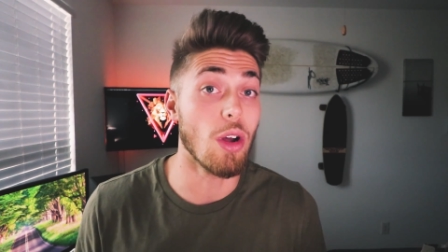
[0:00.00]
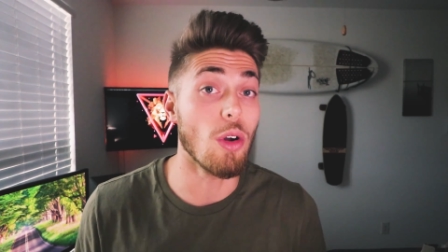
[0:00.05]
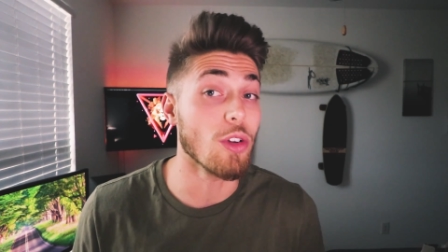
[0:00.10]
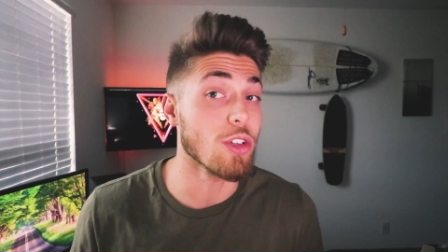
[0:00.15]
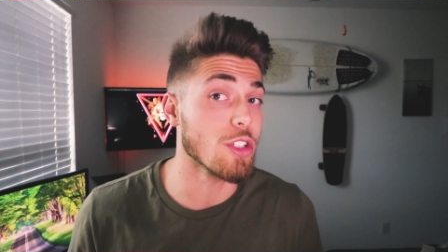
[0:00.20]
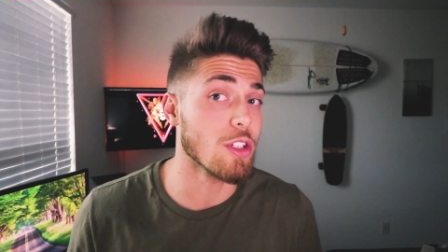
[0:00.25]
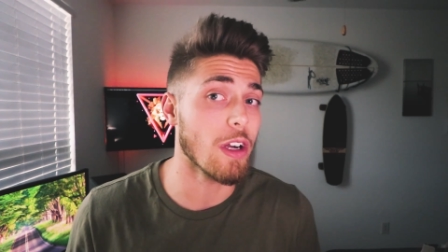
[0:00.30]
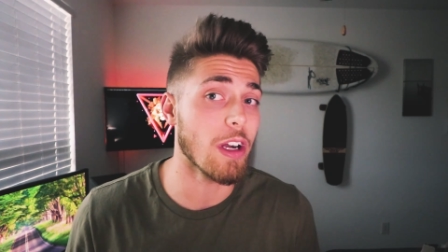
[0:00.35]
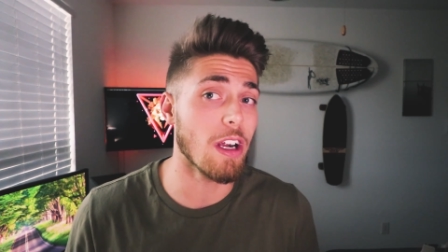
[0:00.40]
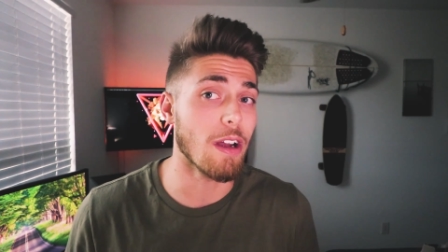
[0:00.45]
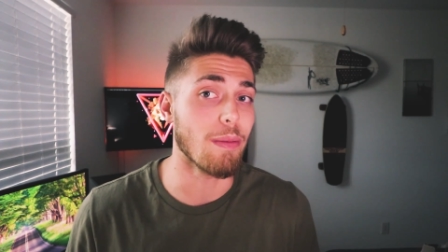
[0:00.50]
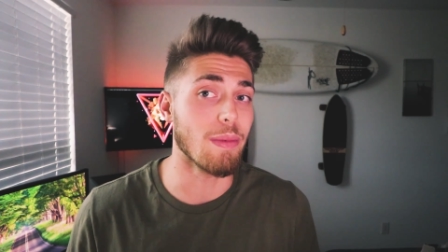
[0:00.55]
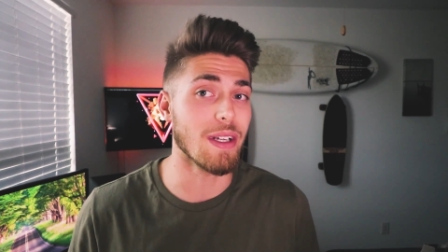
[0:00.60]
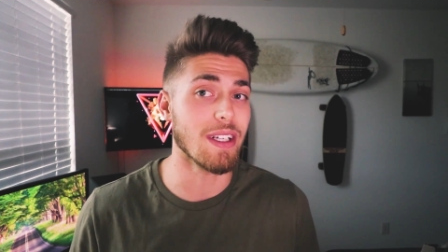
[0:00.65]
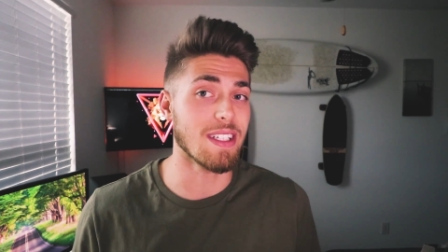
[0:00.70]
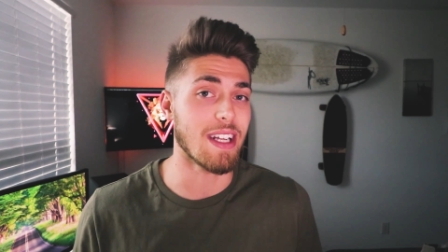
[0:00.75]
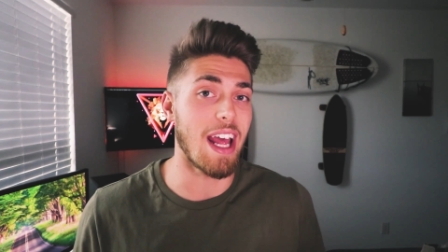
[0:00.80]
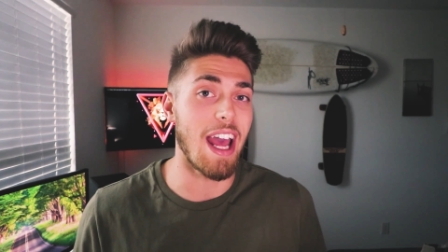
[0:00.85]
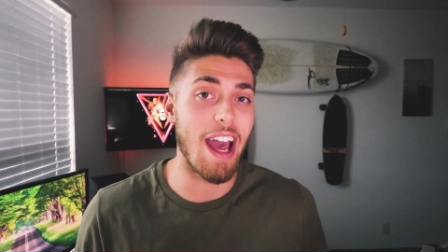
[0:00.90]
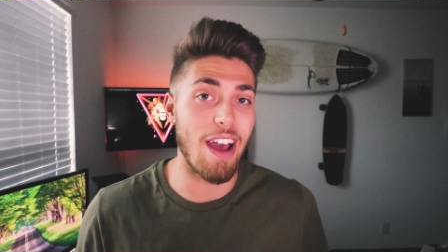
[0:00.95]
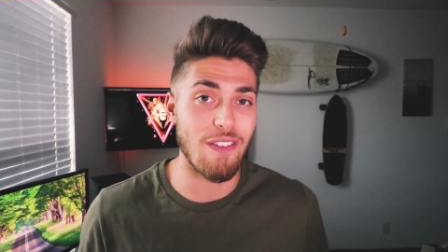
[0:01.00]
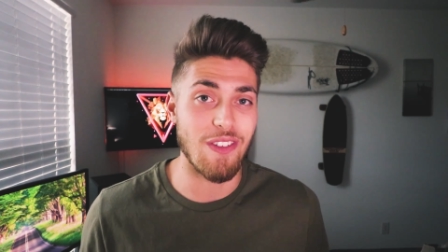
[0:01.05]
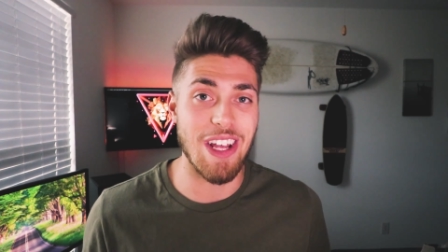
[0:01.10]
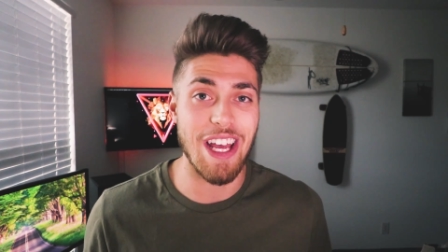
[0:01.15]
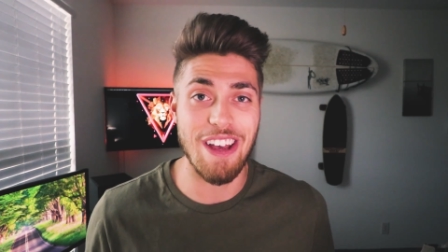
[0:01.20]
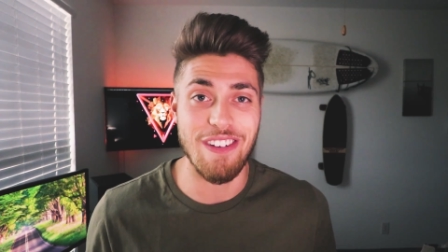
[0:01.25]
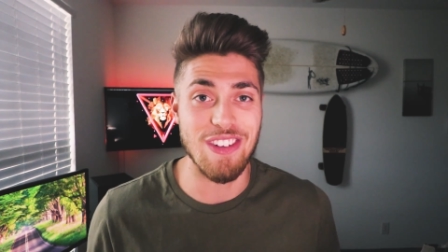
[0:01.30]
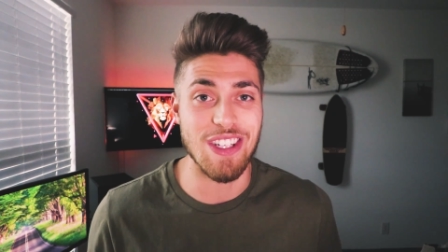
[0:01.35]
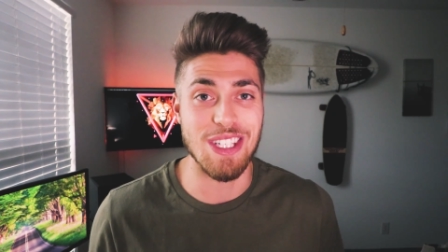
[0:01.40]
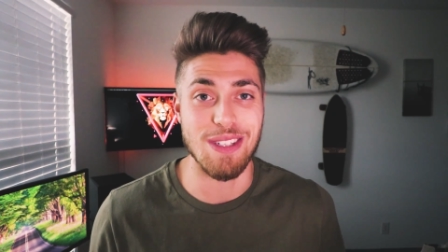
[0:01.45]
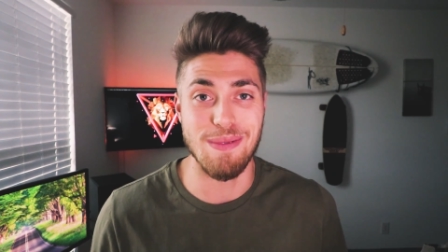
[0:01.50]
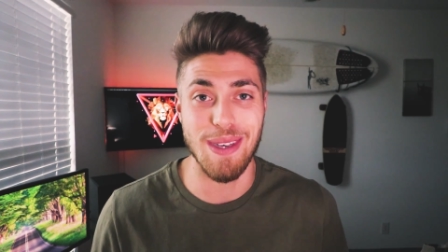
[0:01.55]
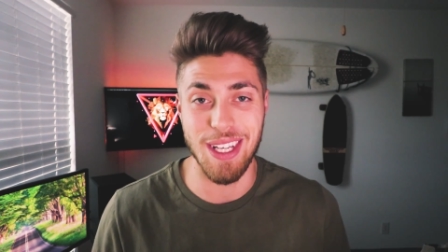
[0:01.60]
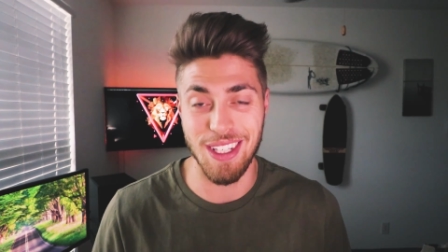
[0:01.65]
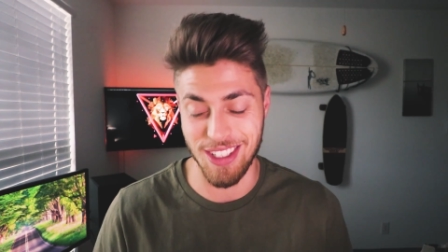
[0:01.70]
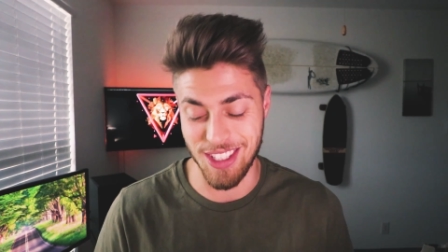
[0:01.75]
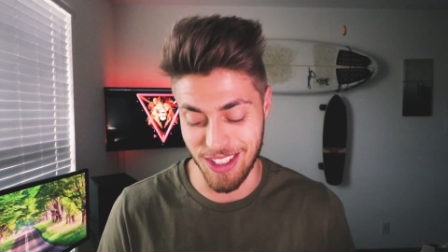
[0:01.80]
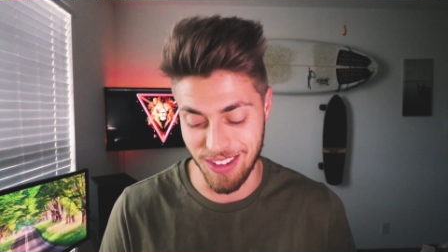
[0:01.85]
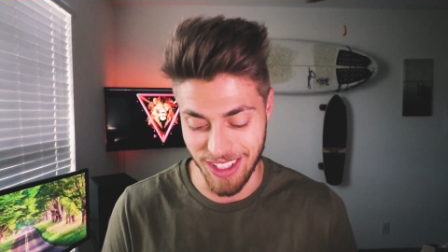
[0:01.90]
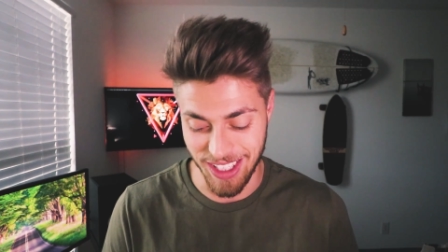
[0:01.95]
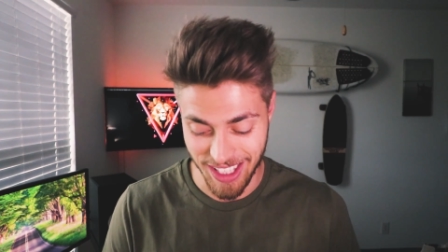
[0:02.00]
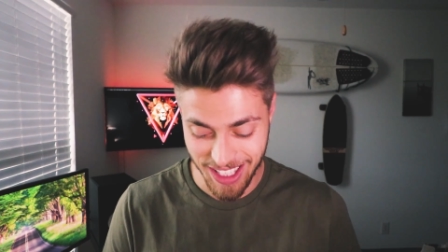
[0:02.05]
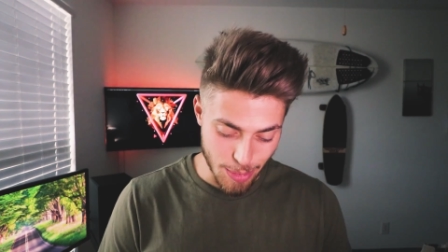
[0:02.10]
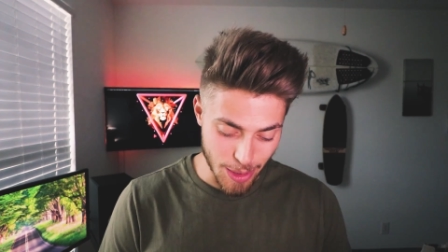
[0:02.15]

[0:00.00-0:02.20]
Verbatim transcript: hold your hair up. It doesn't have to have a smell to it.